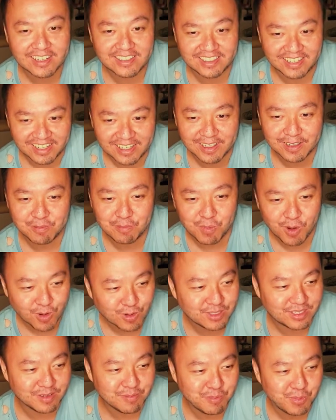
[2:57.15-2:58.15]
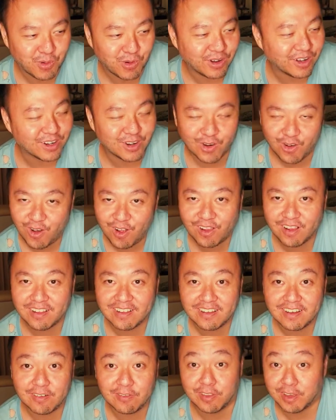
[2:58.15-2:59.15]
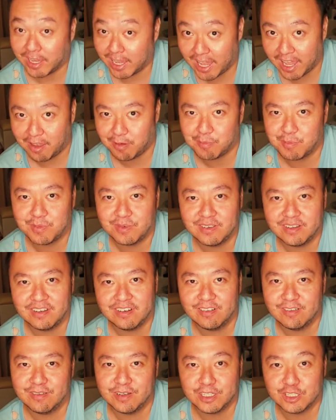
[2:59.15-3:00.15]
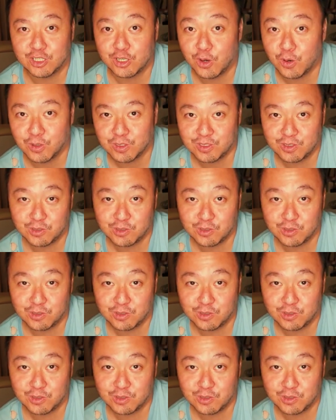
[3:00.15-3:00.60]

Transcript: single most important call of the game, which goes